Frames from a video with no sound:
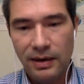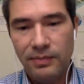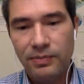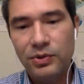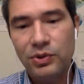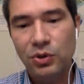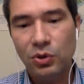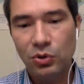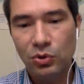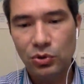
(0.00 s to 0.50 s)

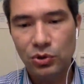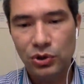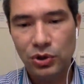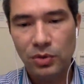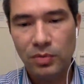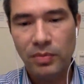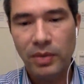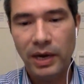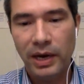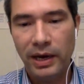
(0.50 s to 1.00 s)

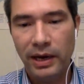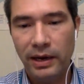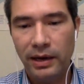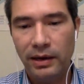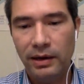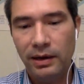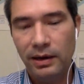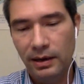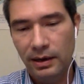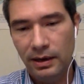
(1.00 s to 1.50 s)
solution by
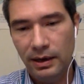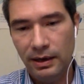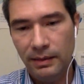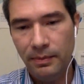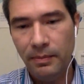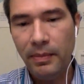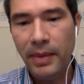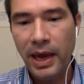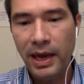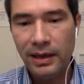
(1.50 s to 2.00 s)

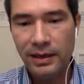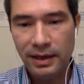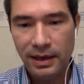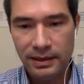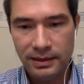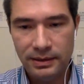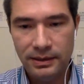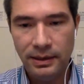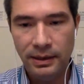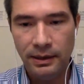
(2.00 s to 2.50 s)
May
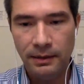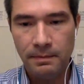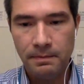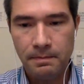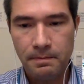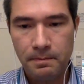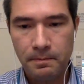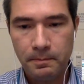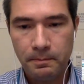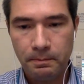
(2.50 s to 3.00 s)
next
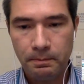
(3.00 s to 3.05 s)
year.